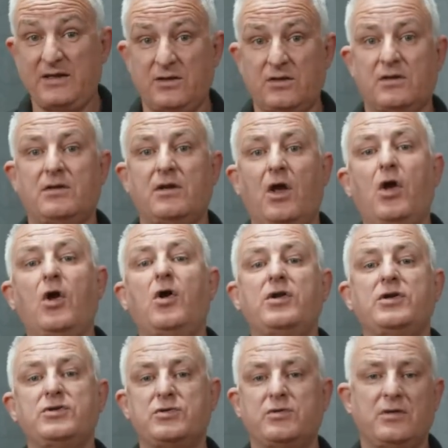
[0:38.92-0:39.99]
you can earn
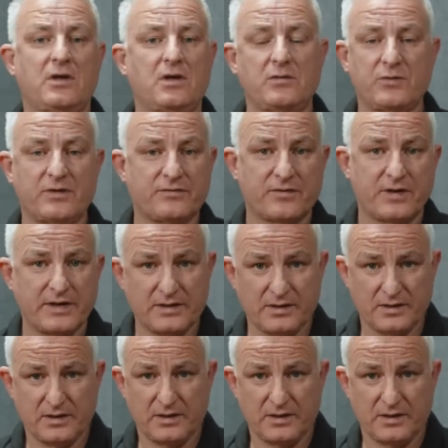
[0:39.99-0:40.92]
as you learn with Red,